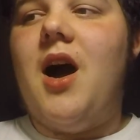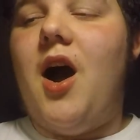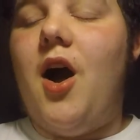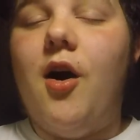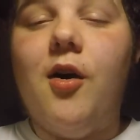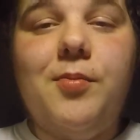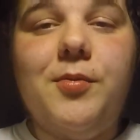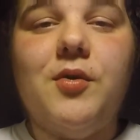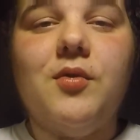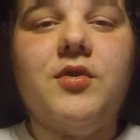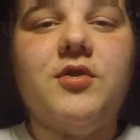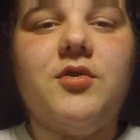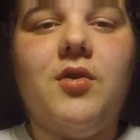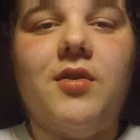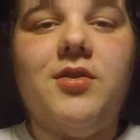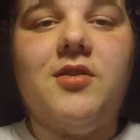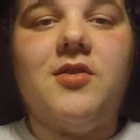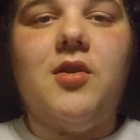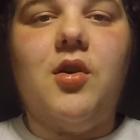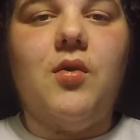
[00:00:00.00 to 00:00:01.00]
I hope you
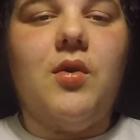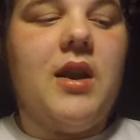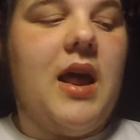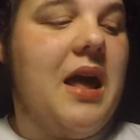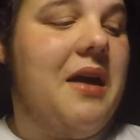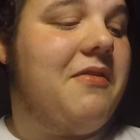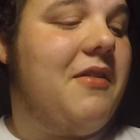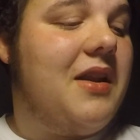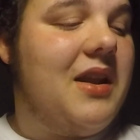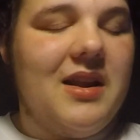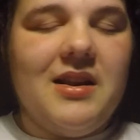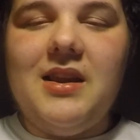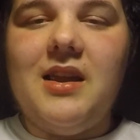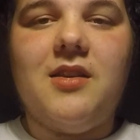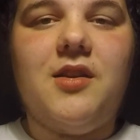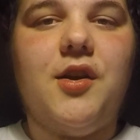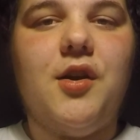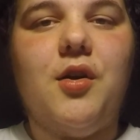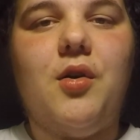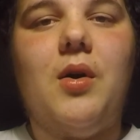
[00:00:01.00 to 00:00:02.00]
enjoyed the Q&A. If I didn't
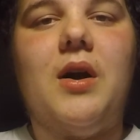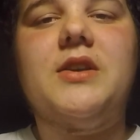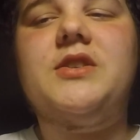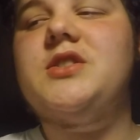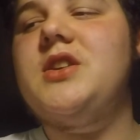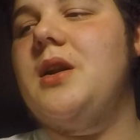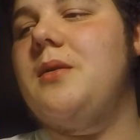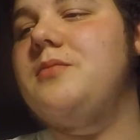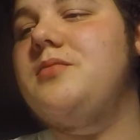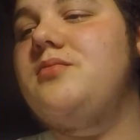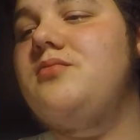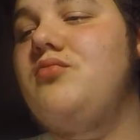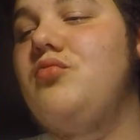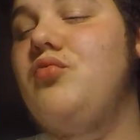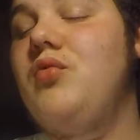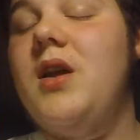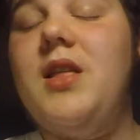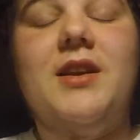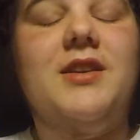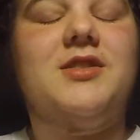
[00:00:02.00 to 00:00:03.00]
get to your question,
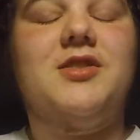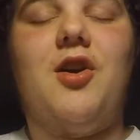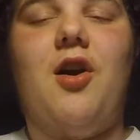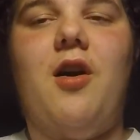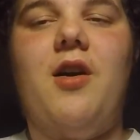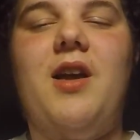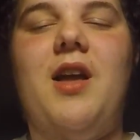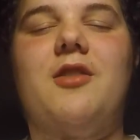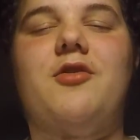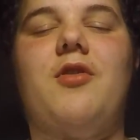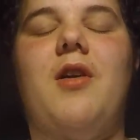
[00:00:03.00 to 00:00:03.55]
I'm really sorry.